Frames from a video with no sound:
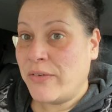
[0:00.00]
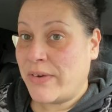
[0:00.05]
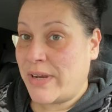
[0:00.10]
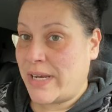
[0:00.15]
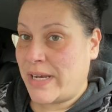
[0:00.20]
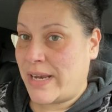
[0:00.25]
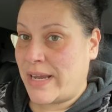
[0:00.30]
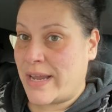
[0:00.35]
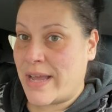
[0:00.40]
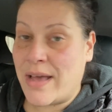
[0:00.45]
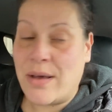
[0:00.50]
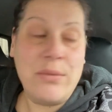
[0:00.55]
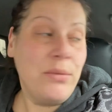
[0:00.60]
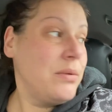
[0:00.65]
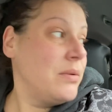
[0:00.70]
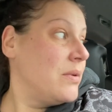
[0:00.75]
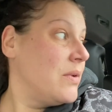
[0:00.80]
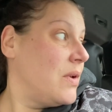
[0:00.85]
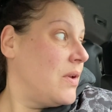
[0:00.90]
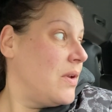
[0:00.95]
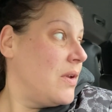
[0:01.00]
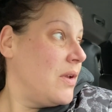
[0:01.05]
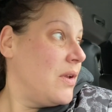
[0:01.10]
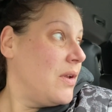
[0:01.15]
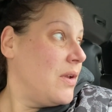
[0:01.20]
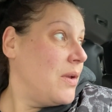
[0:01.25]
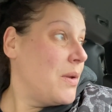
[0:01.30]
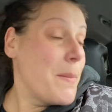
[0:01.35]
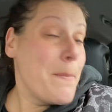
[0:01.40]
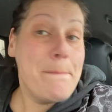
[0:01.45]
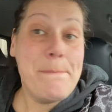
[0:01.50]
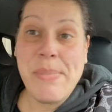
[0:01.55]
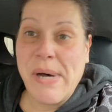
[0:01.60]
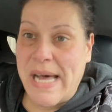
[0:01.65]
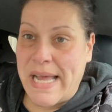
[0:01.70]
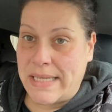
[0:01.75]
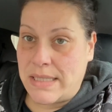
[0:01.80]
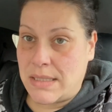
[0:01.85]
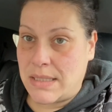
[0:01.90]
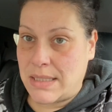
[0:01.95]
raining out,
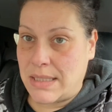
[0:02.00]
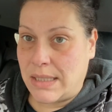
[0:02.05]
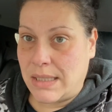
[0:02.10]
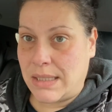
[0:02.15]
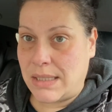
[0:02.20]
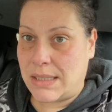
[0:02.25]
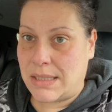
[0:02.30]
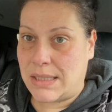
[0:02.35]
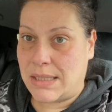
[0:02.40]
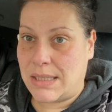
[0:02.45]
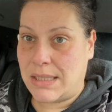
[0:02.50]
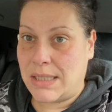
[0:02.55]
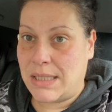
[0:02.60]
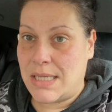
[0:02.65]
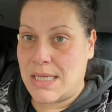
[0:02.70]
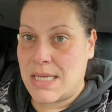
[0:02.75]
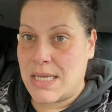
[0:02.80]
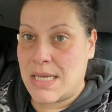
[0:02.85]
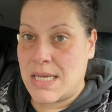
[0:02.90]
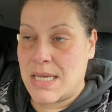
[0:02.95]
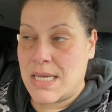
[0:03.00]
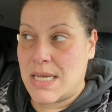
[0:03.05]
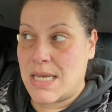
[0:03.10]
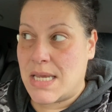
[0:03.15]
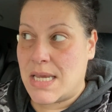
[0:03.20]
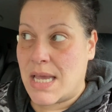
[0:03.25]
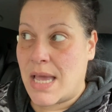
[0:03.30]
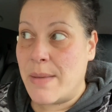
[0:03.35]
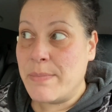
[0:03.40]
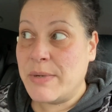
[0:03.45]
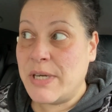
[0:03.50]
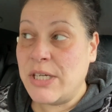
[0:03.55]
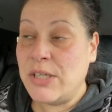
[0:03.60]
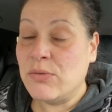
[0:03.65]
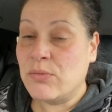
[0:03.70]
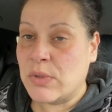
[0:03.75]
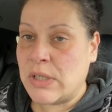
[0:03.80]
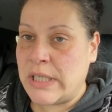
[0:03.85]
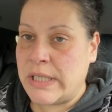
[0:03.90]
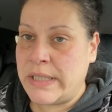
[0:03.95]
but I'm
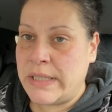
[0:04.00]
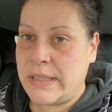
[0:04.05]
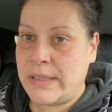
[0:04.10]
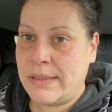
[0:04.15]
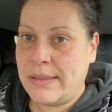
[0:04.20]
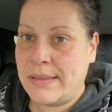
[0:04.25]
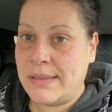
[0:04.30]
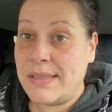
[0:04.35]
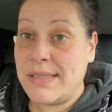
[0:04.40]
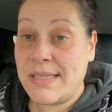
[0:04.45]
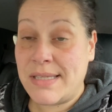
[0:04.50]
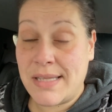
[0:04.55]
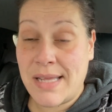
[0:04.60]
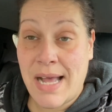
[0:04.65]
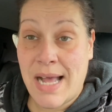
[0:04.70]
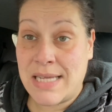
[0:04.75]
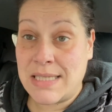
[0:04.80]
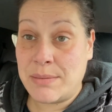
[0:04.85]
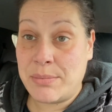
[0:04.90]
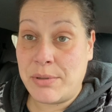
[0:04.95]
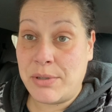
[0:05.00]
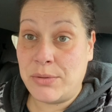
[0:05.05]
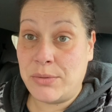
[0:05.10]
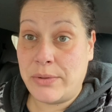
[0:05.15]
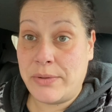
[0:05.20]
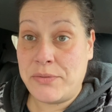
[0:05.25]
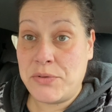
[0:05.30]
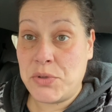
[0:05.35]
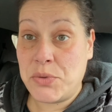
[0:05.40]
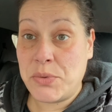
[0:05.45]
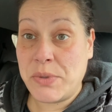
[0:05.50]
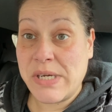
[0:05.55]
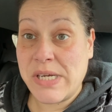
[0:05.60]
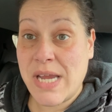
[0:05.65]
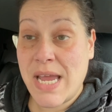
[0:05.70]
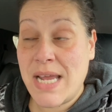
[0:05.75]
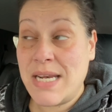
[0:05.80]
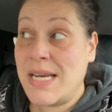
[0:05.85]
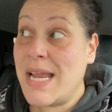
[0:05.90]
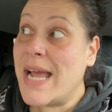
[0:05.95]
gonna run to the hospital thrift store
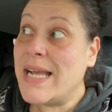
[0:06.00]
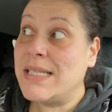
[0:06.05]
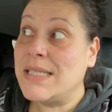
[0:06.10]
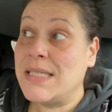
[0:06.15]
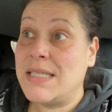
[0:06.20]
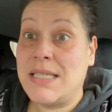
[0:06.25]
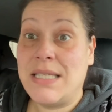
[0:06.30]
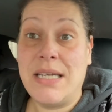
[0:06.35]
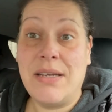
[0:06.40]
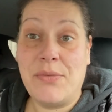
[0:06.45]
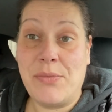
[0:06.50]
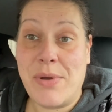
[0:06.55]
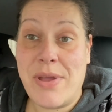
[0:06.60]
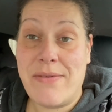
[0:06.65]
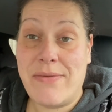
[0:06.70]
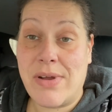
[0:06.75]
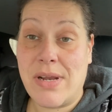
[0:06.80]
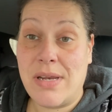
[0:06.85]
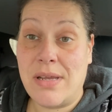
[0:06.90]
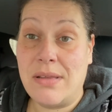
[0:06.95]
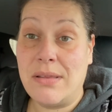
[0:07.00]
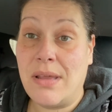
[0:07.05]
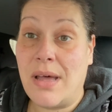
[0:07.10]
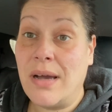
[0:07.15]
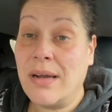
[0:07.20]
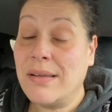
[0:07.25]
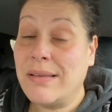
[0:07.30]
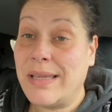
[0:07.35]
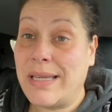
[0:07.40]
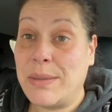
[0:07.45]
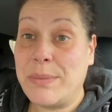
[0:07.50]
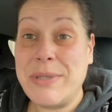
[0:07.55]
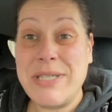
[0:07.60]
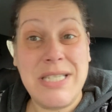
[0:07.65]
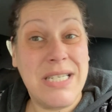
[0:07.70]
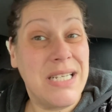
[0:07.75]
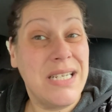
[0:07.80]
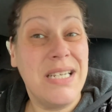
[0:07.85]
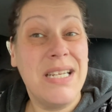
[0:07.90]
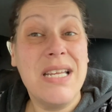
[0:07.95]
again and see if we have any luck like we
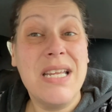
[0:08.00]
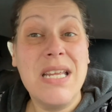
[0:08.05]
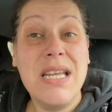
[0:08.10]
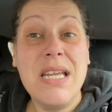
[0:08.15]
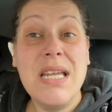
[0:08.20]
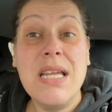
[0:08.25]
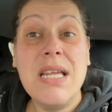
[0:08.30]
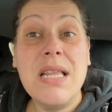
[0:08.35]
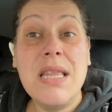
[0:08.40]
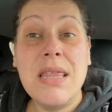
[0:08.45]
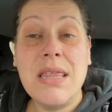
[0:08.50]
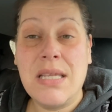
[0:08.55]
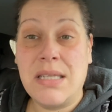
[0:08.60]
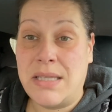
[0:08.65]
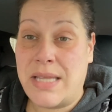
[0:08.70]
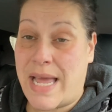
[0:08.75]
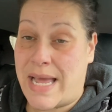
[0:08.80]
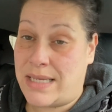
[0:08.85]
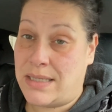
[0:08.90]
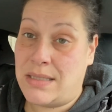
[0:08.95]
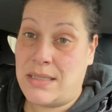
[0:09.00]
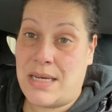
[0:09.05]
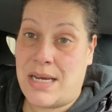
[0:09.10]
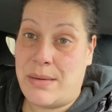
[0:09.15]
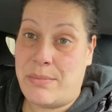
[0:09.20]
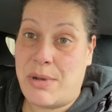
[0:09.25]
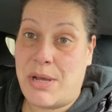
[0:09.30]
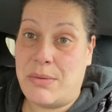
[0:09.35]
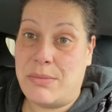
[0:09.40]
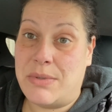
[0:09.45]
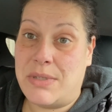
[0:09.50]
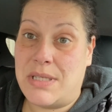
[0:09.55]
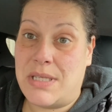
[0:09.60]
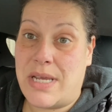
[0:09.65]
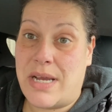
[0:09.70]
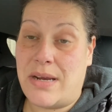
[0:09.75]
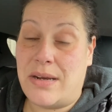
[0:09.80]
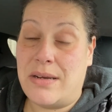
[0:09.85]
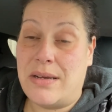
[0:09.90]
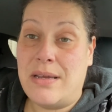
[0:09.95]
did the last time I was
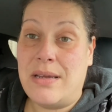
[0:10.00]
there.